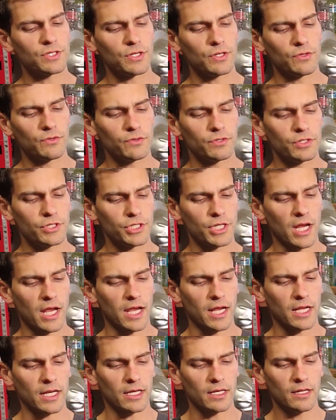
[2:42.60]
tooth
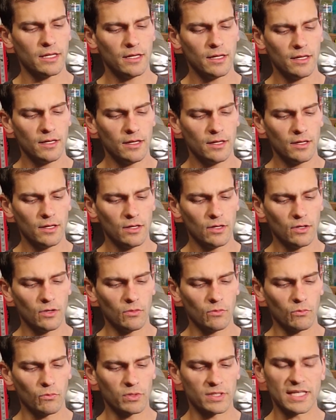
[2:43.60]
chain
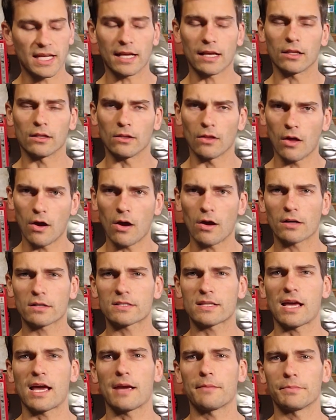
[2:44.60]
would take a long
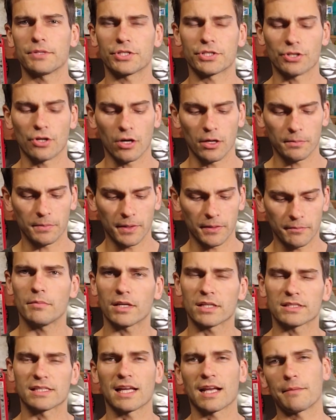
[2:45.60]
time to sharpen
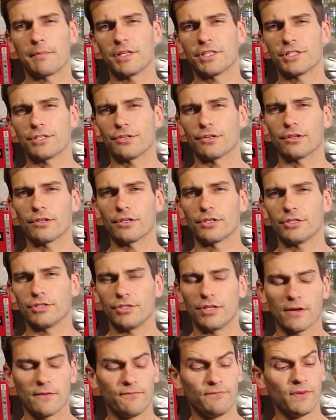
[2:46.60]
because, like I mentioned earlier,
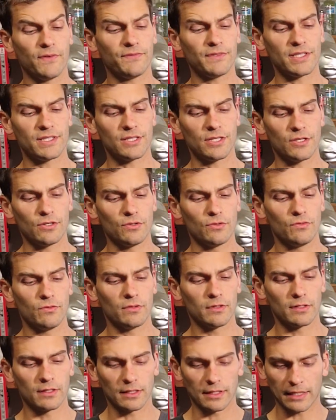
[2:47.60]
you have 52
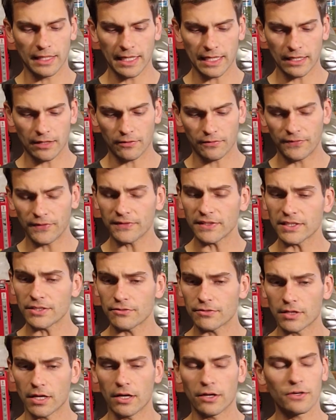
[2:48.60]

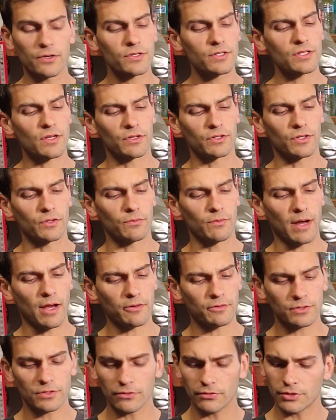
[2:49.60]
cutters on your
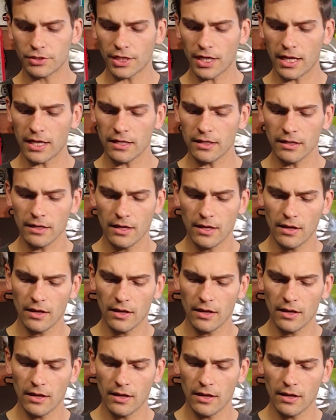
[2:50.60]
round tooth chain